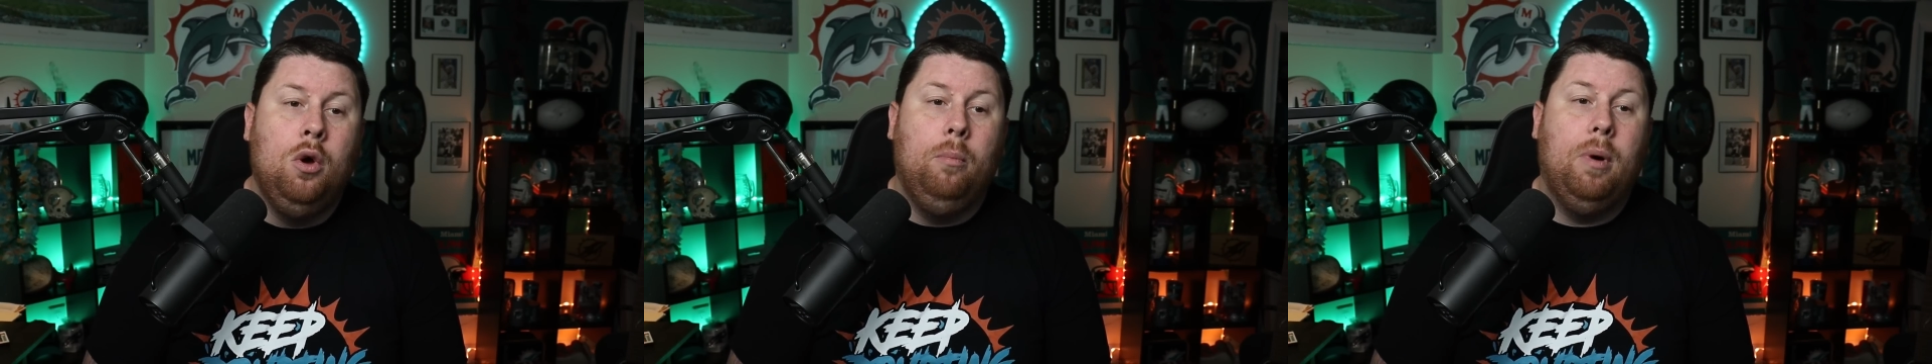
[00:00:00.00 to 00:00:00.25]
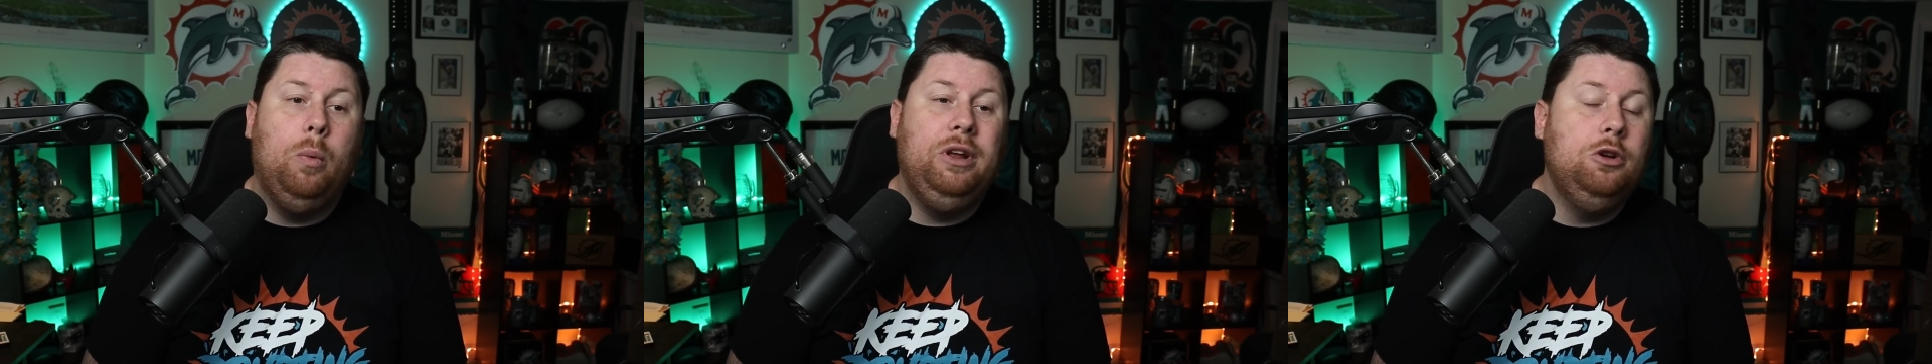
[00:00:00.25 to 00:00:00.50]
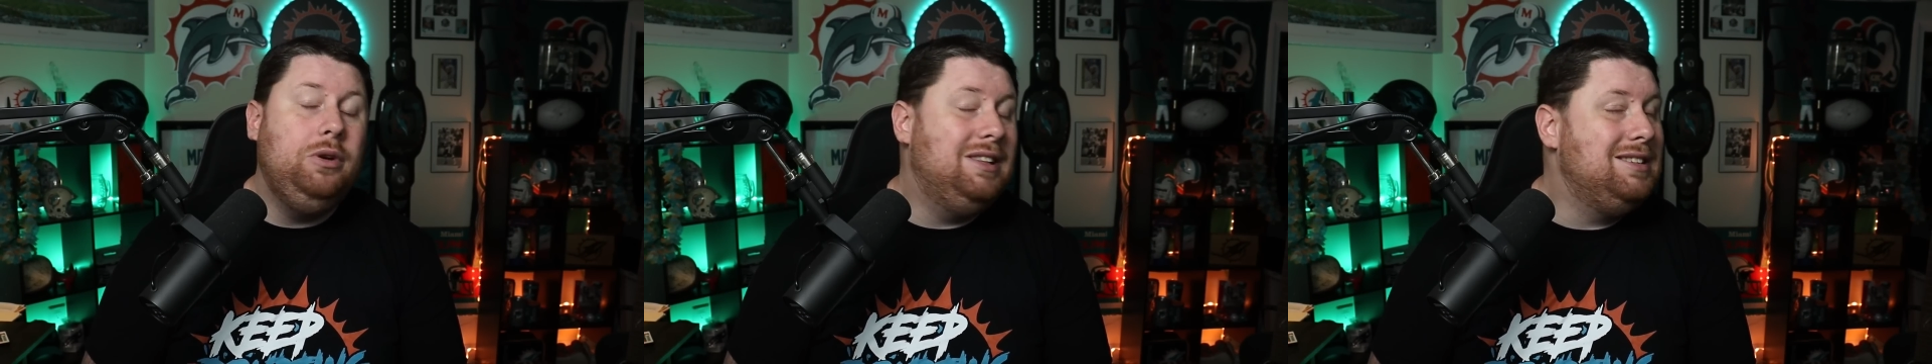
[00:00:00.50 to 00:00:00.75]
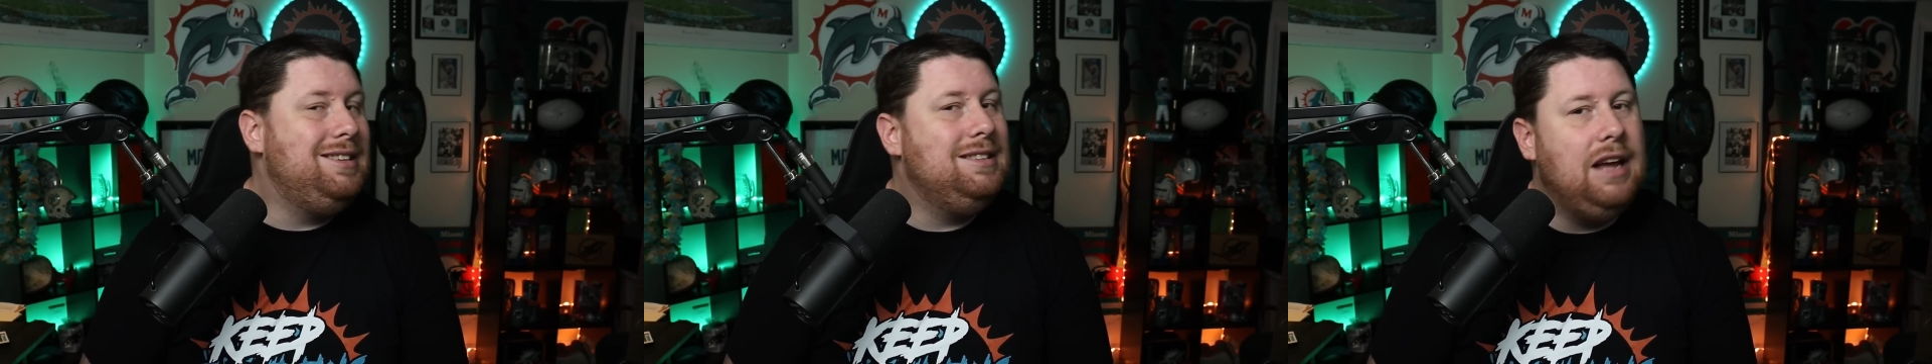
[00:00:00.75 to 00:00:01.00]
But we do get to
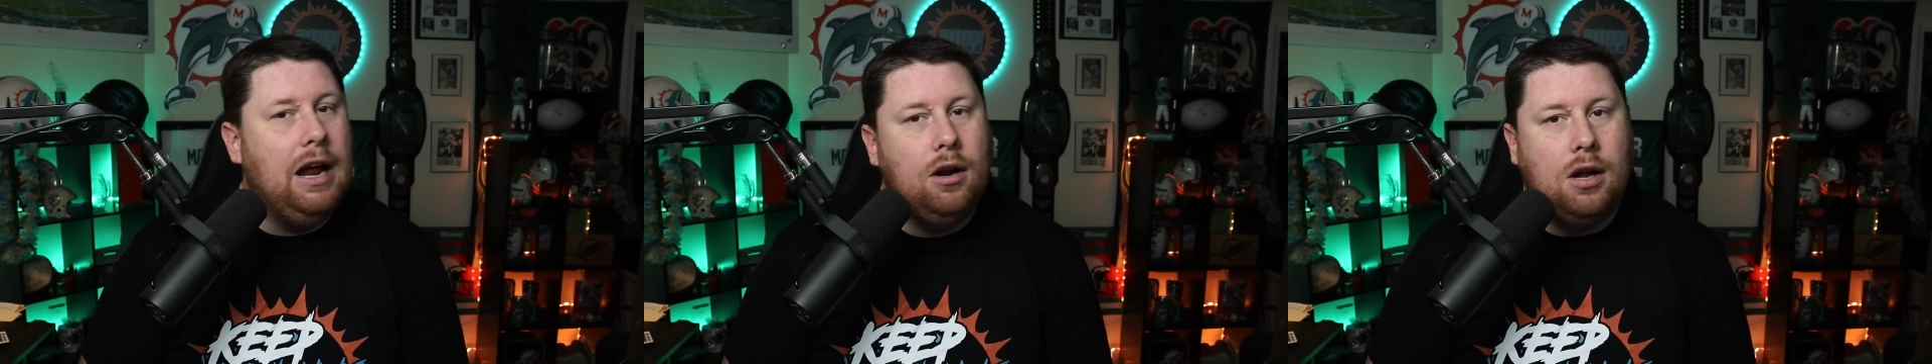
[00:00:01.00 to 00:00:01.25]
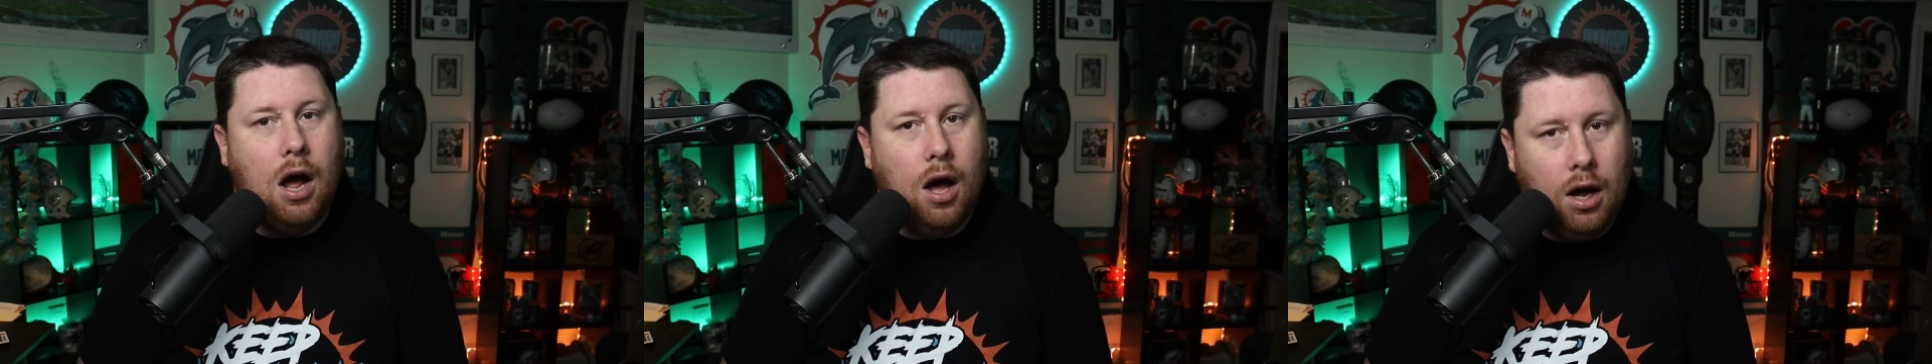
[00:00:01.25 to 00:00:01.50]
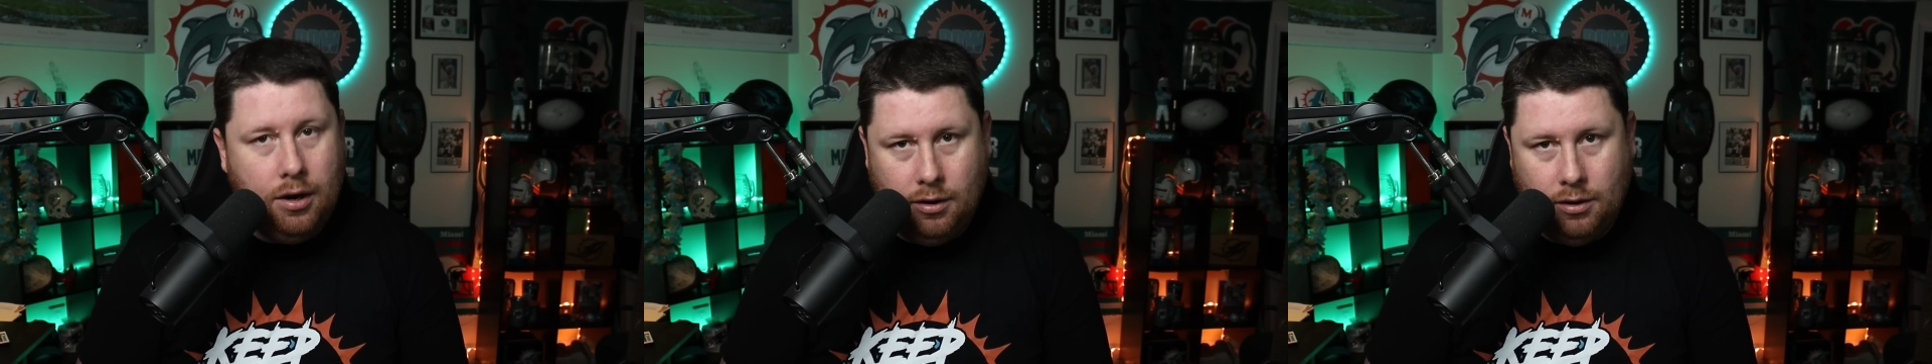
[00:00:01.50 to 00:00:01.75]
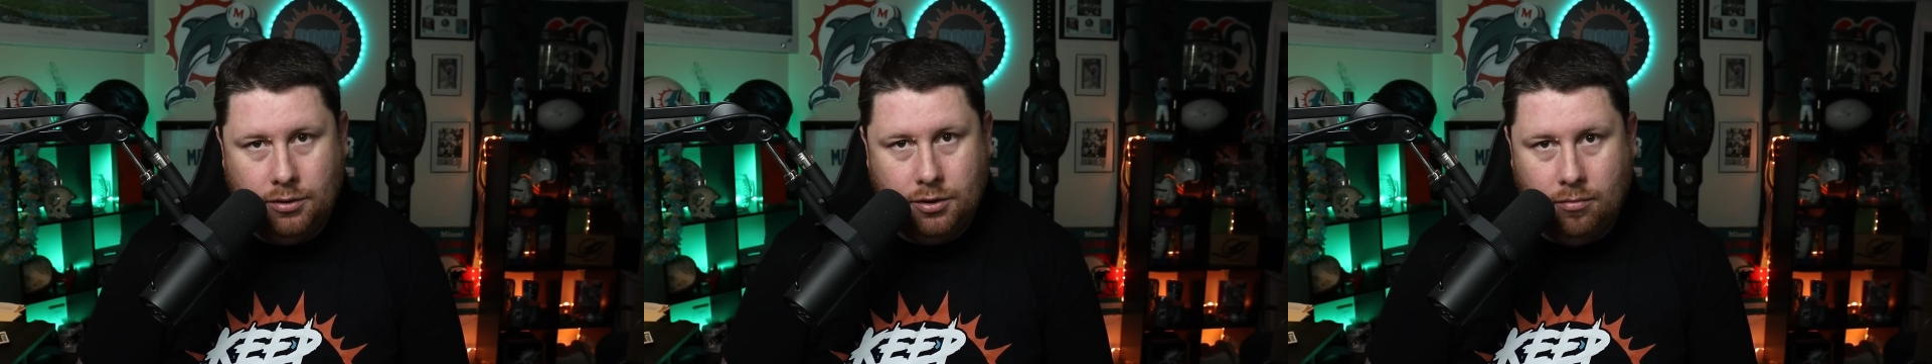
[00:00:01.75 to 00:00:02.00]
see Tanner
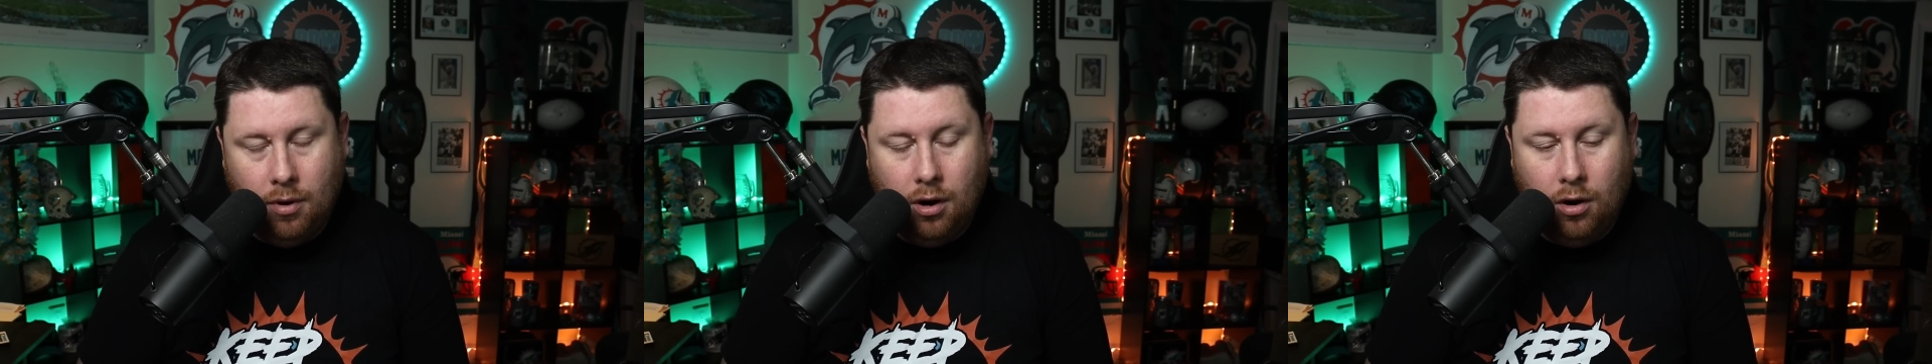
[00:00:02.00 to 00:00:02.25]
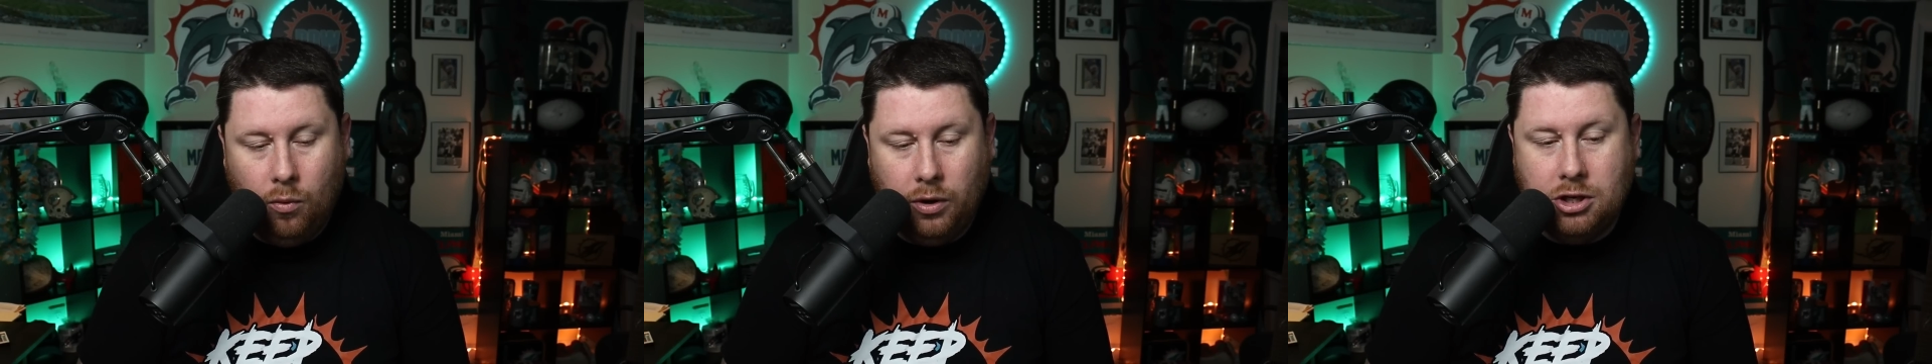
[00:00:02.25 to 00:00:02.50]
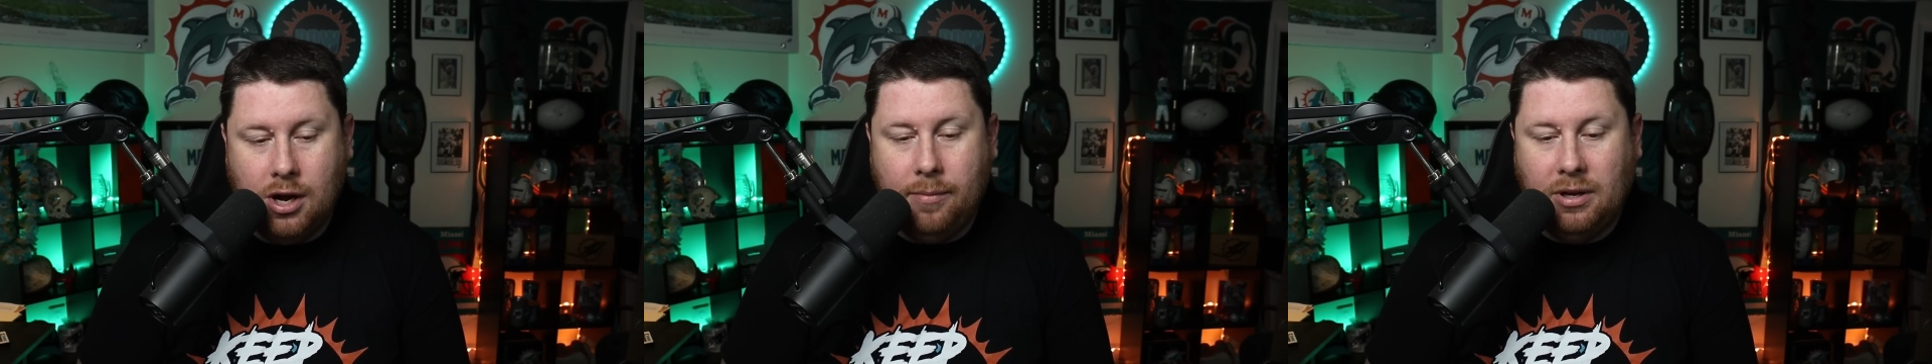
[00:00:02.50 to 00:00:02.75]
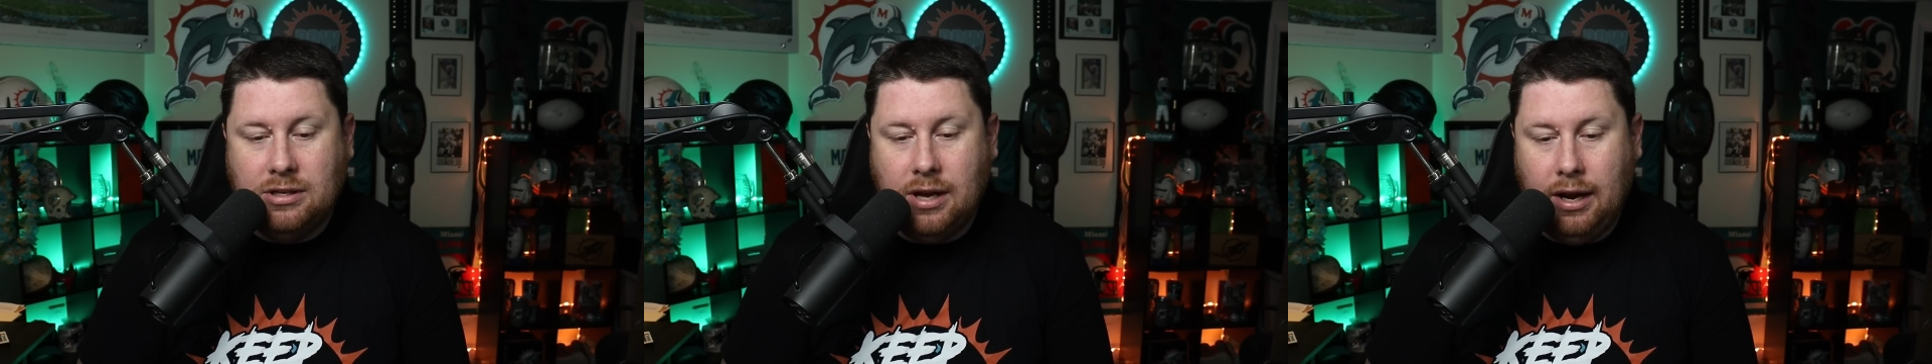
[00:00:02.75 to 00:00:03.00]
Conner tomorrow, which I'm
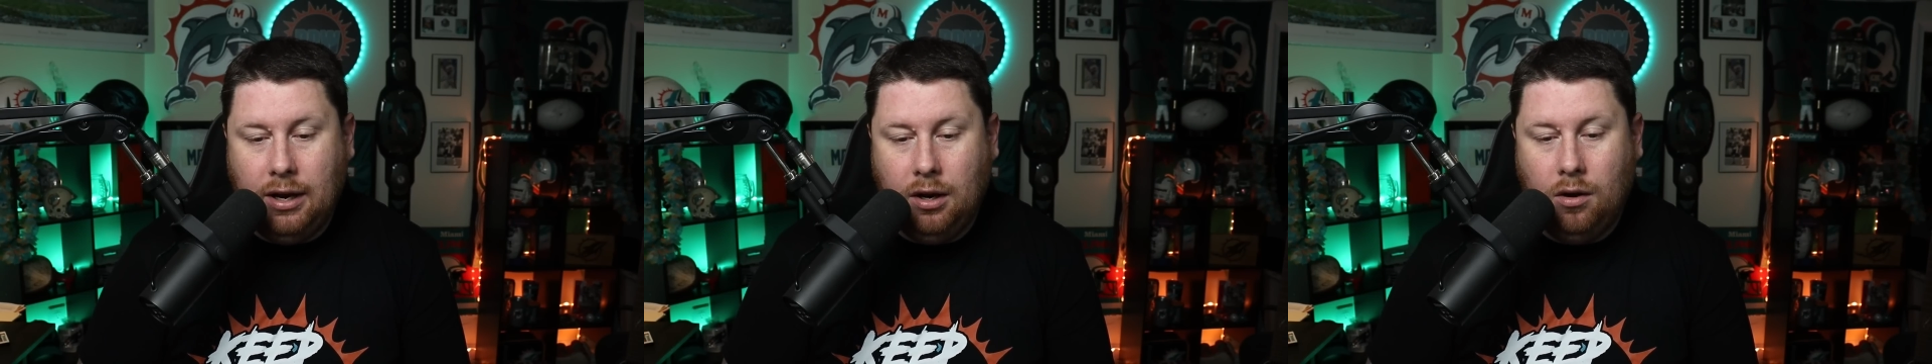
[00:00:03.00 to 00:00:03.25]
excited.